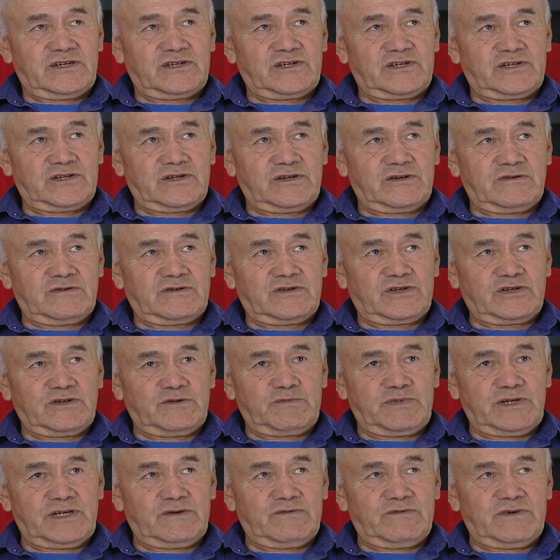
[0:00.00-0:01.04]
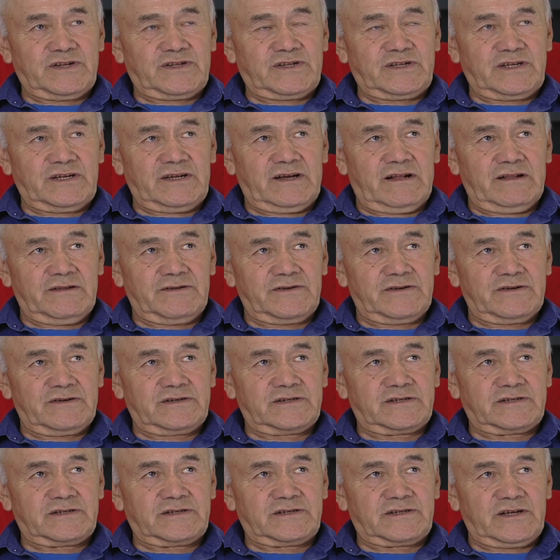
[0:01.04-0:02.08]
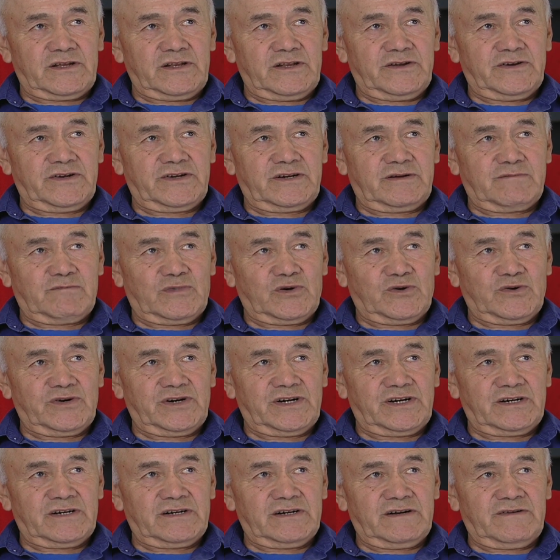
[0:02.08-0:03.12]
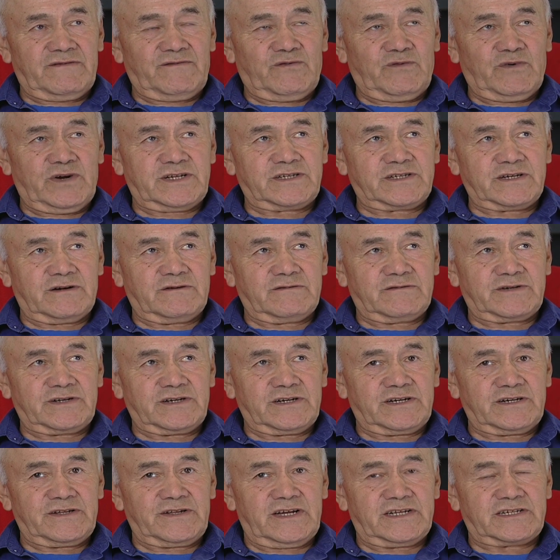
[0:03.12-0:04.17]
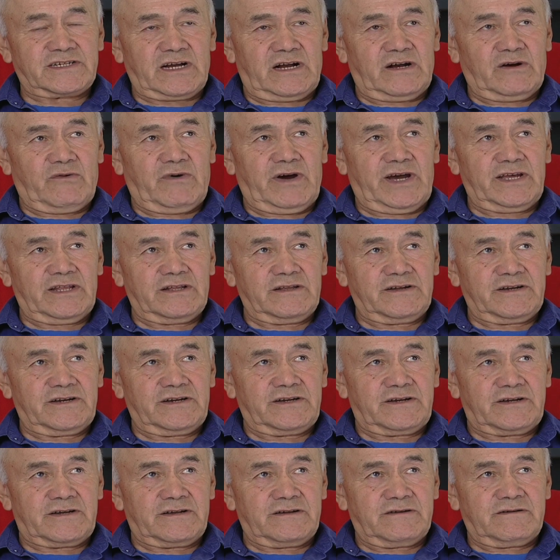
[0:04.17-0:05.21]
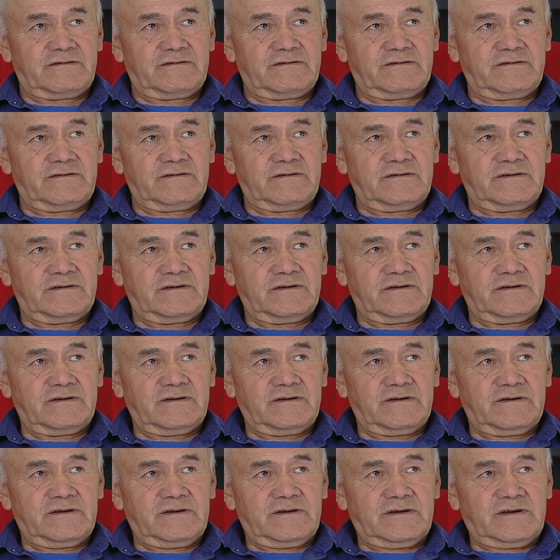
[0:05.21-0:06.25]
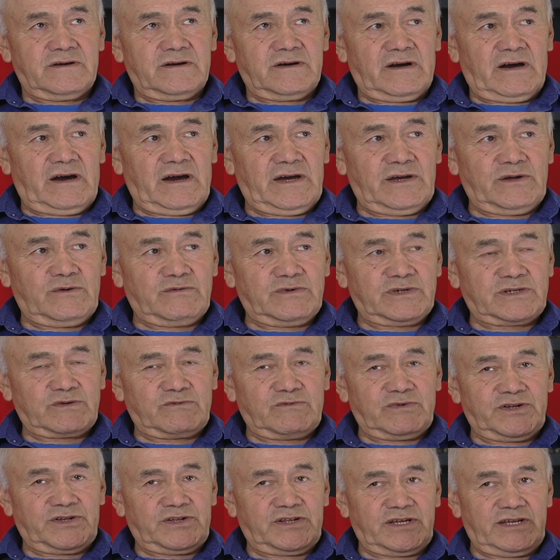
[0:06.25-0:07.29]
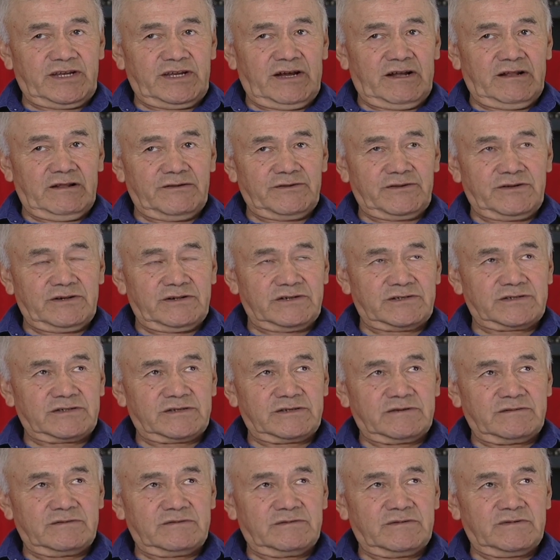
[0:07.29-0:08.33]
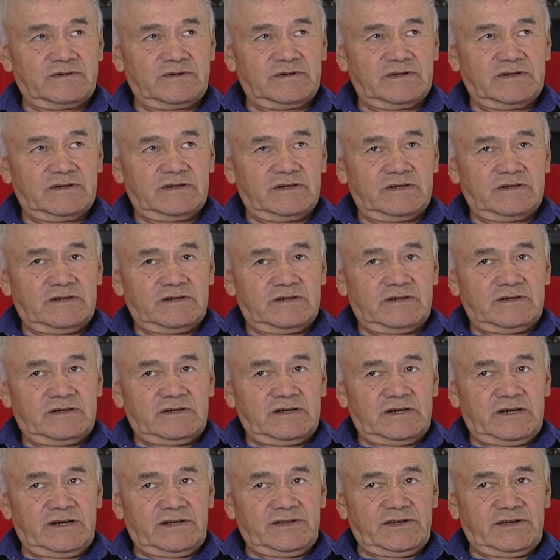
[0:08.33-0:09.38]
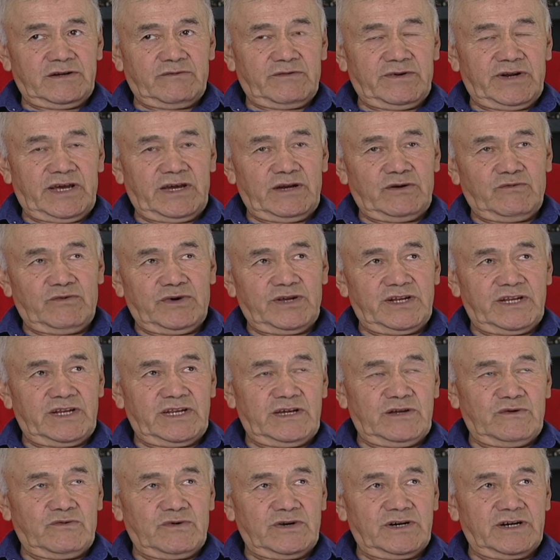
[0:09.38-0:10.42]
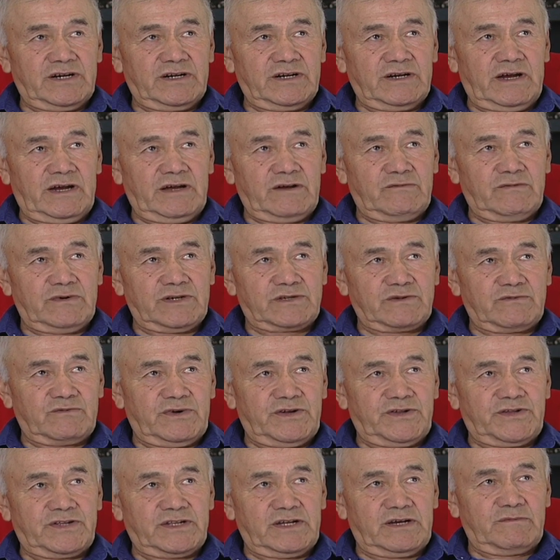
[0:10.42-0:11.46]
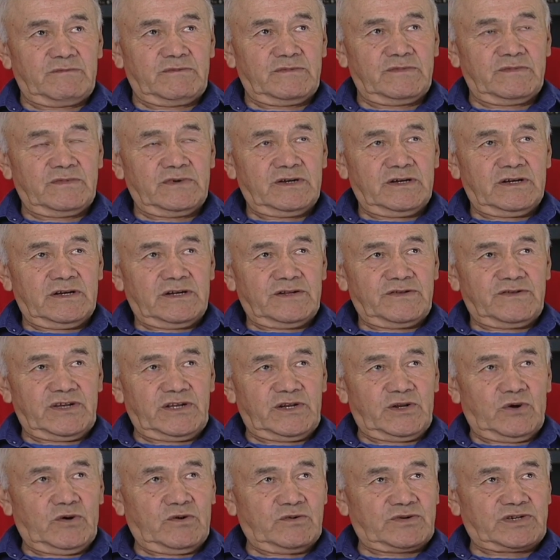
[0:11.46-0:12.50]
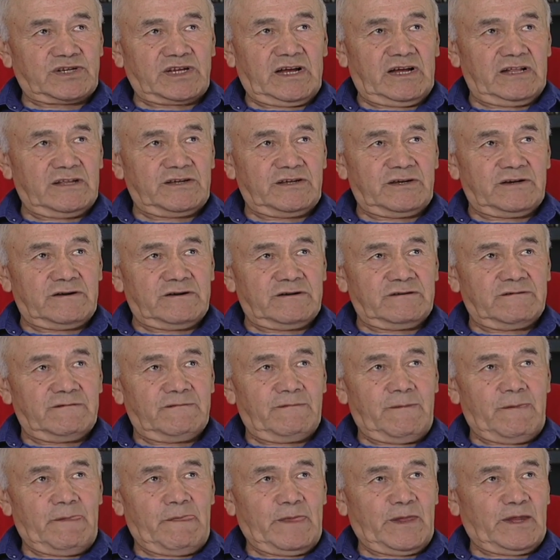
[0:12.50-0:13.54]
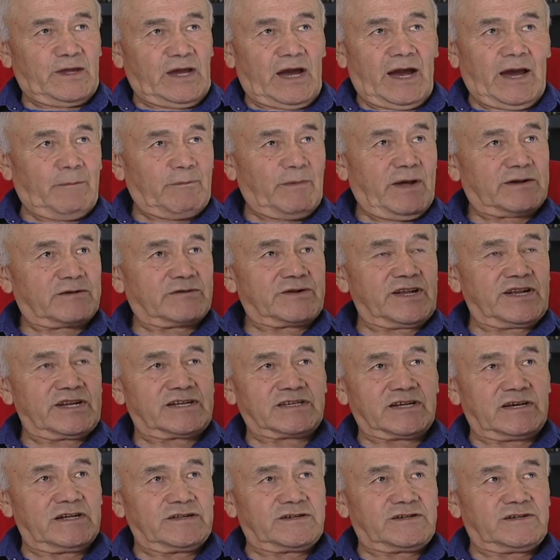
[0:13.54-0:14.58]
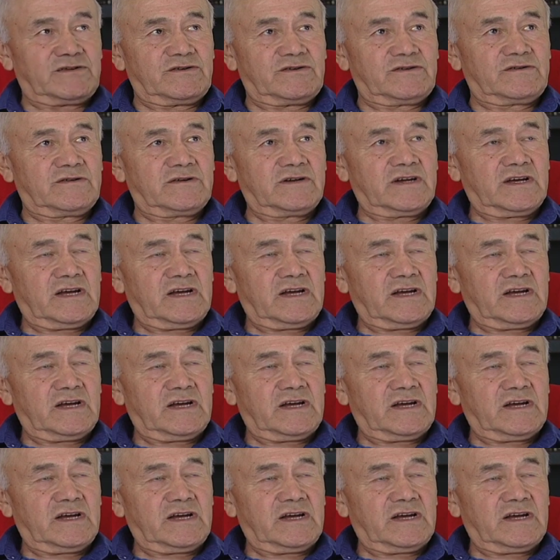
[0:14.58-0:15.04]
to be with the elders, to learn more of what's out there. That's how I learned. I was with the elders, and then when I went anywhere, I was with them. They don't tell you. I'm not going to tell you